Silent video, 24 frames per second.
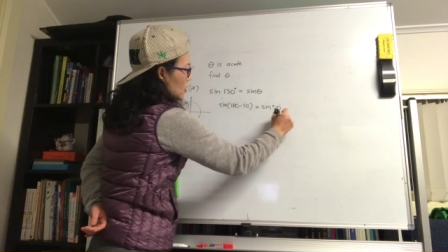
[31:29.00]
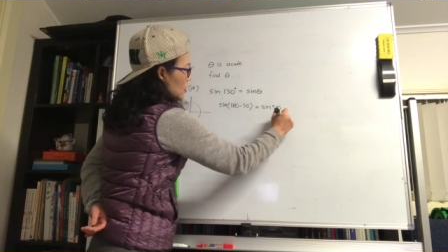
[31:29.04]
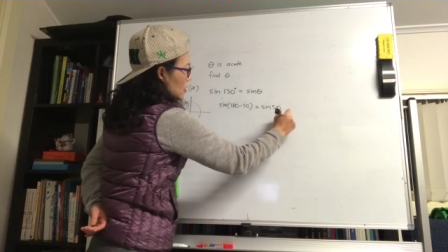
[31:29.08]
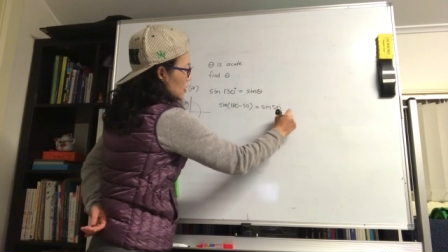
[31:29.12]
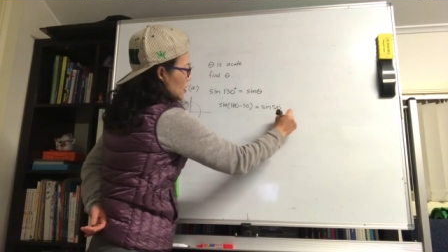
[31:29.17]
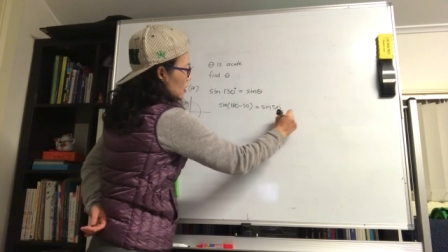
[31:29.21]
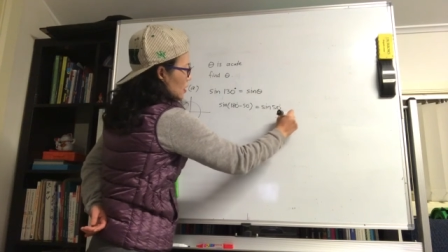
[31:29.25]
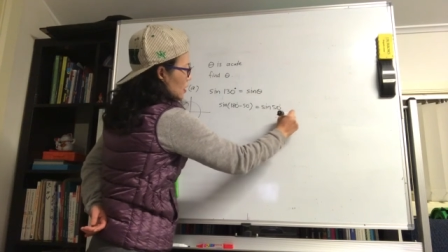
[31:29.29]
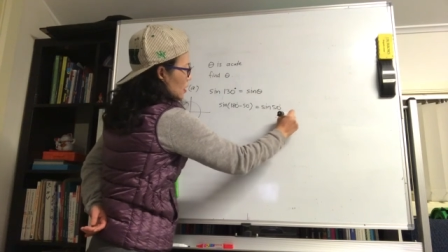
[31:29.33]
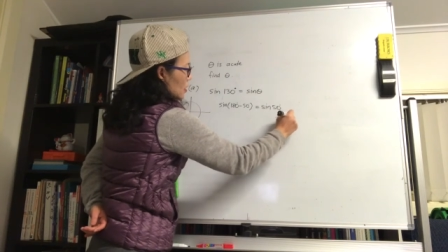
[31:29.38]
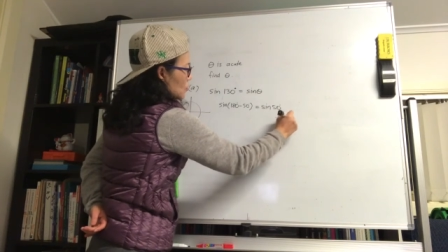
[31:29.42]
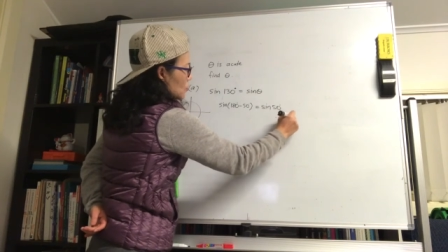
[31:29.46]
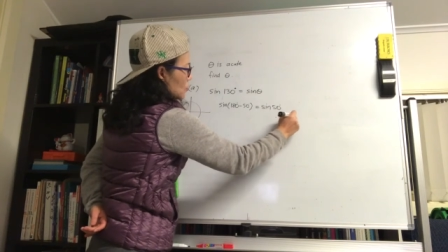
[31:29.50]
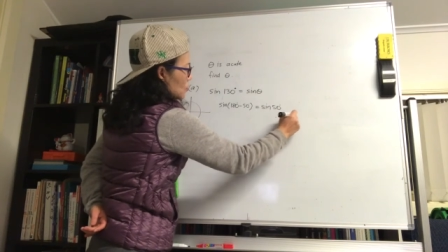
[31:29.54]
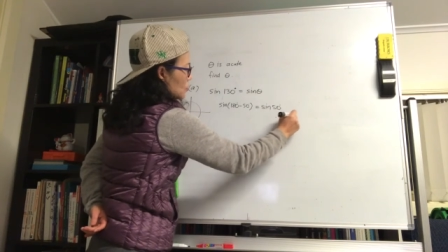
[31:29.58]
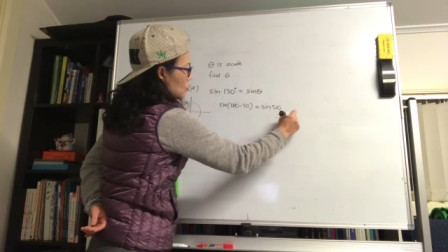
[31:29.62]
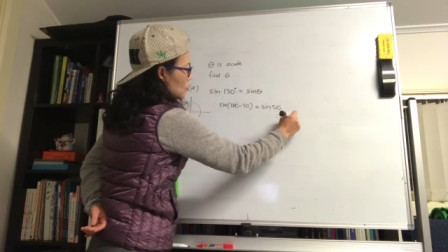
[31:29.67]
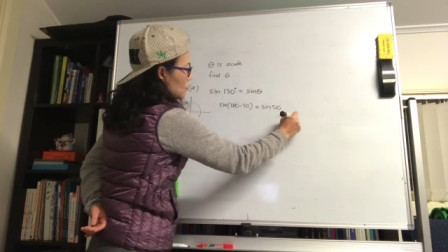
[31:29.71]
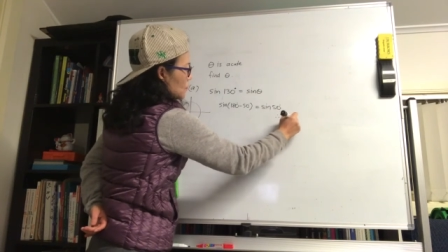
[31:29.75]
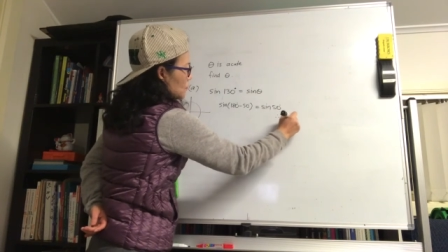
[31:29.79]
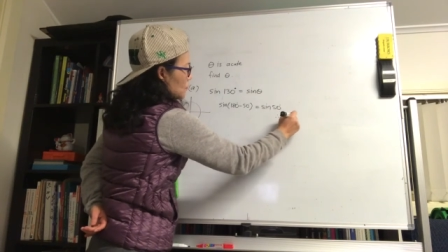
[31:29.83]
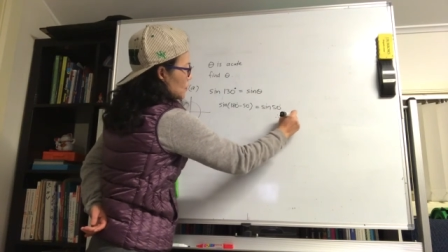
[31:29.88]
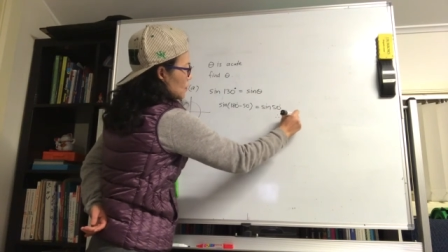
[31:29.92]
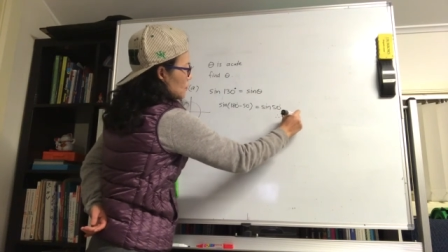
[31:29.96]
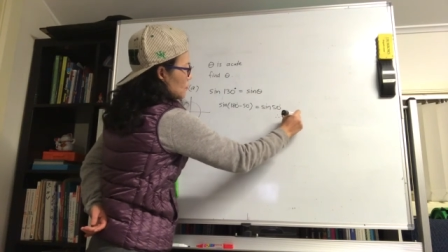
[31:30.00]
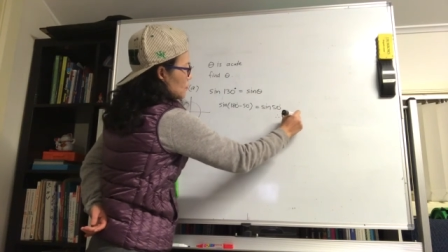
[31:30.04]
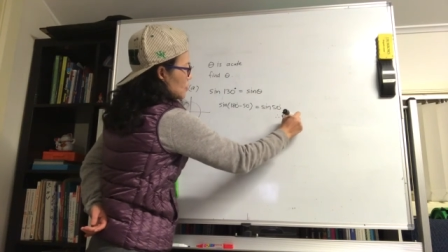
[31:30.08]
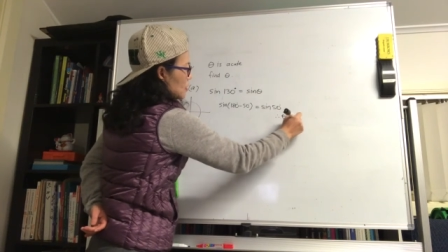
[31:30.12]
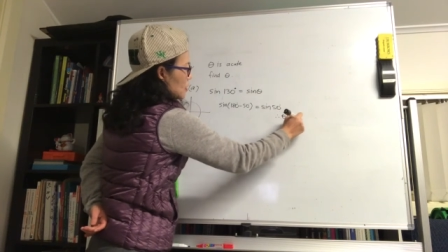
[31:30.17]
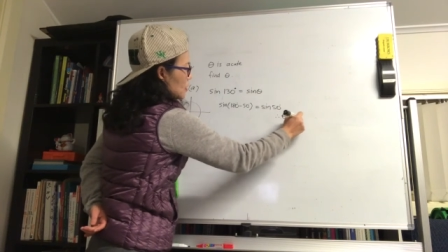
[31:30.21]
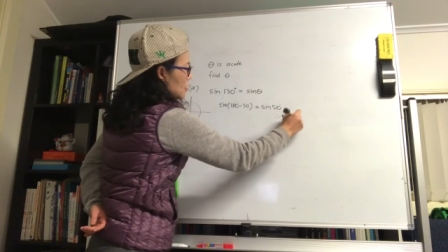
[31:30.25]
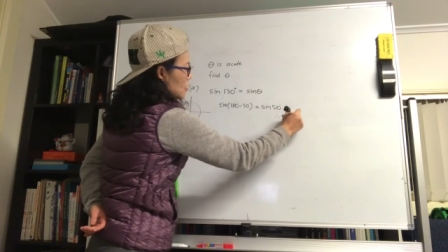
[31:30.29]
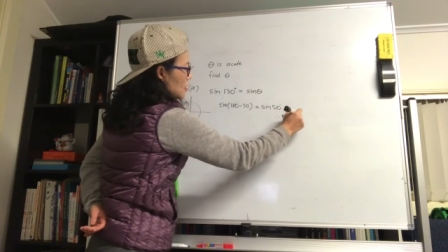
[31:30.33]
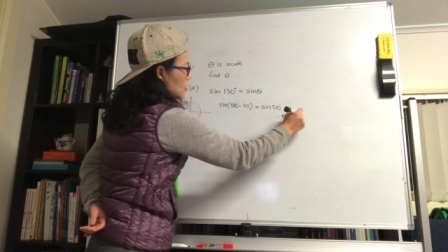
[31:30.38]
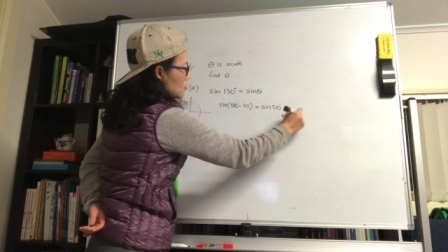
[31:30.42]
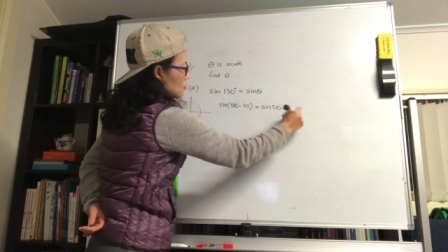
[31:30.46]
equals
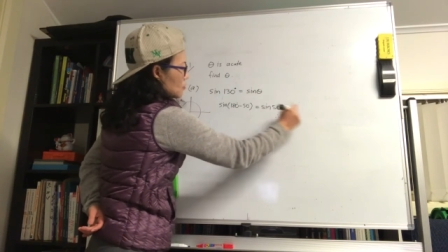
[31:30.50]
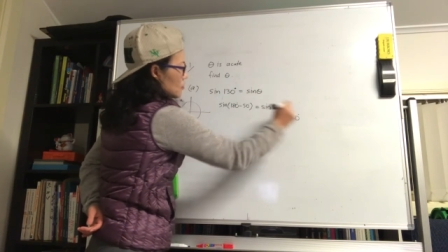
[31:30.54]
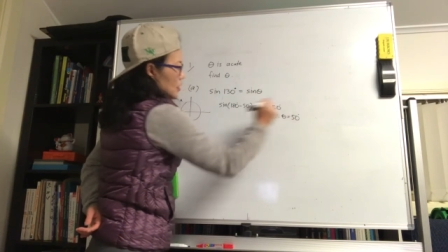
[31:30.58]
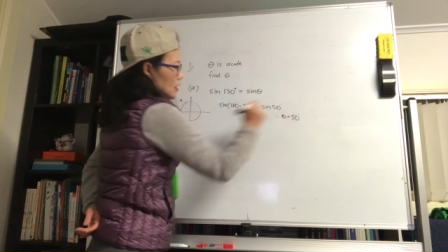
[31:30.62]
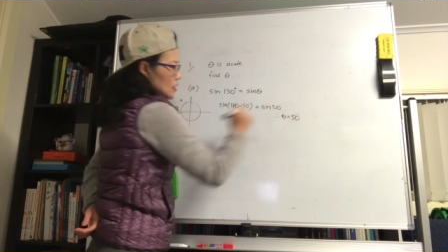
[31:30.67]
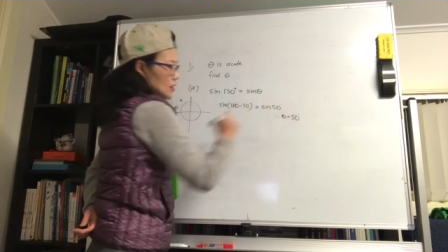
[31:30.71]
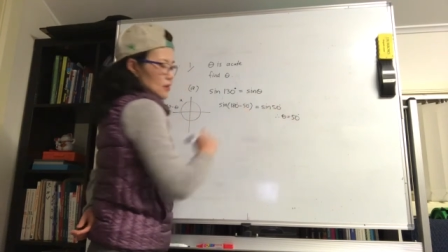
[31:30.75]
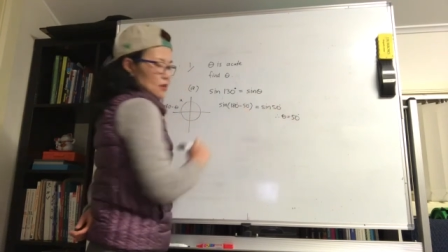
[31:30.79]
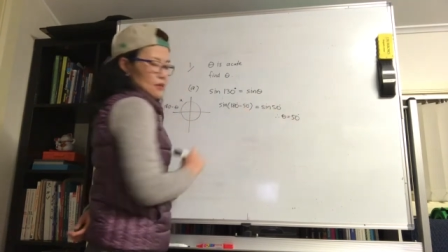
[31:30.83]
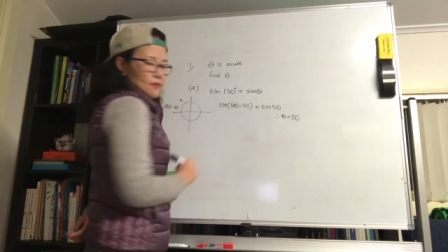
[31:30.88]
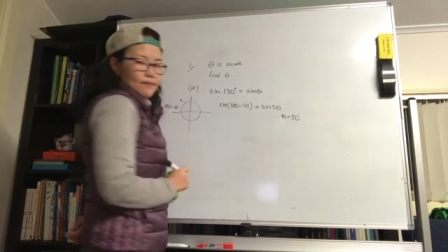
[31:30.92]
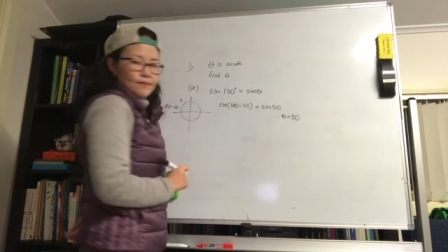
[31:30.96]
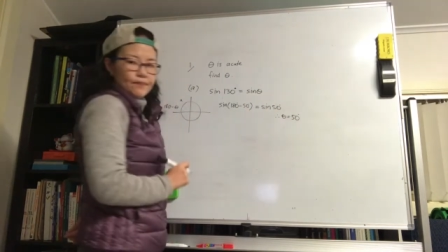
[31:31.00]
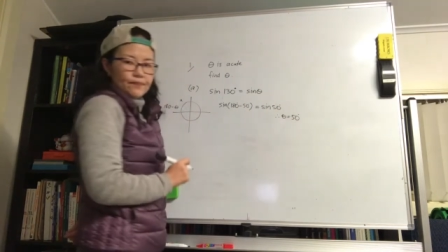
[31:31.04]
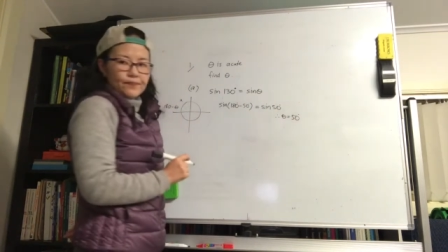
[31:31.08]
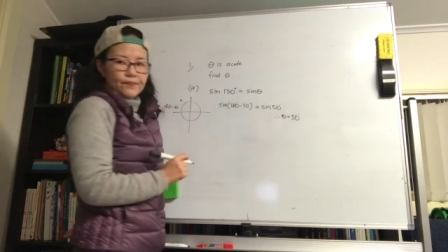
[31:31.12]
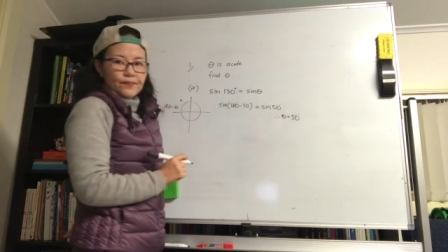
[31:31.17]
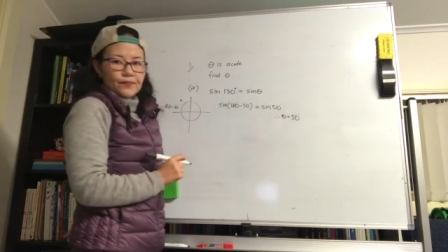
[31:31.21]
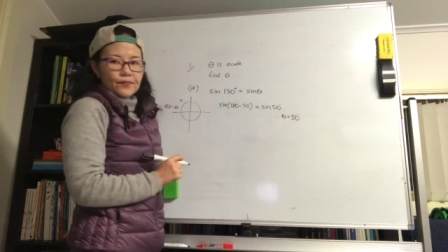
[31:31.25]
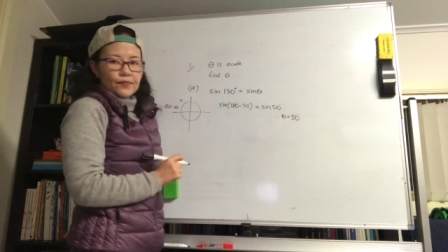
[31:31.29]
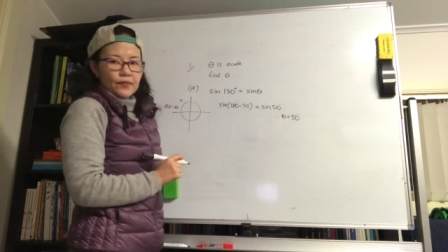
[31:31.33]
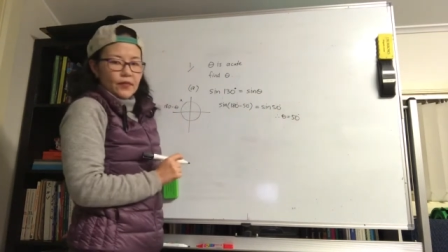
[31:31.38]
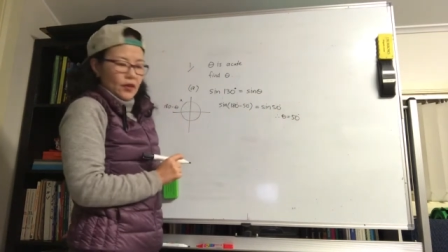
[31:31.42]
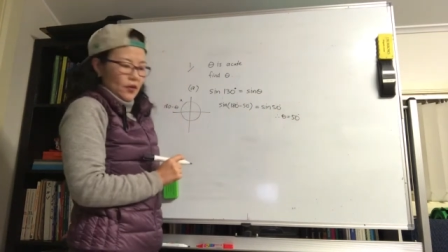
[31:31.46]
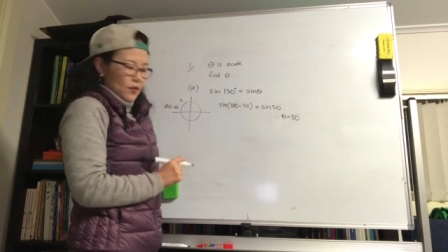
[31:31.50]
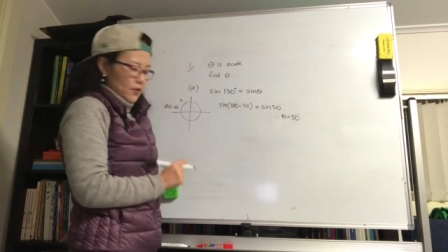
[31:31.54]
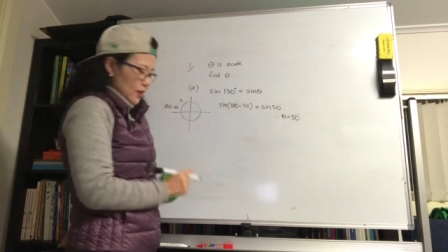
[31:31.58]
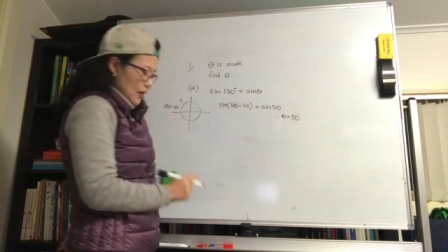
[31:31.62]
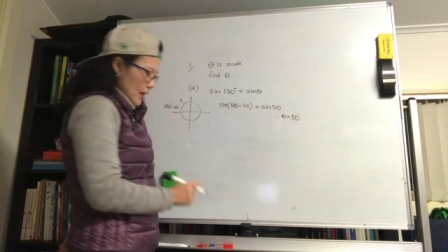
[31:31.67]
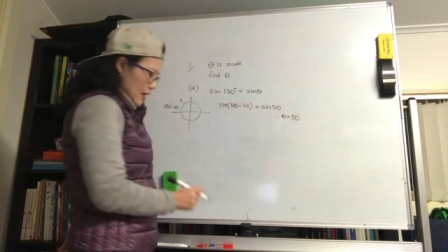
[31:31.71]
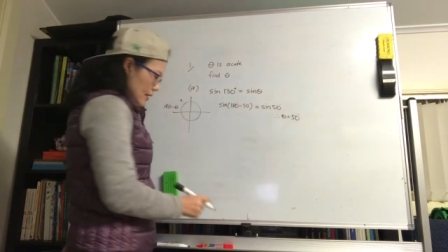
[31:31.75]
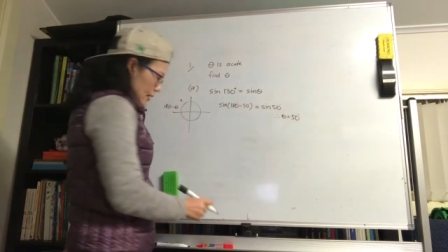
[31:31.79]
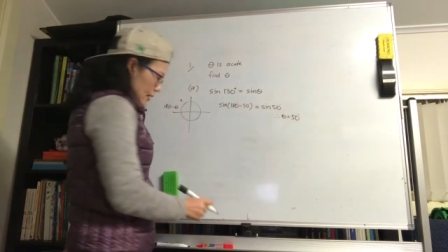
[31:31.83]
50 degrees. Okay?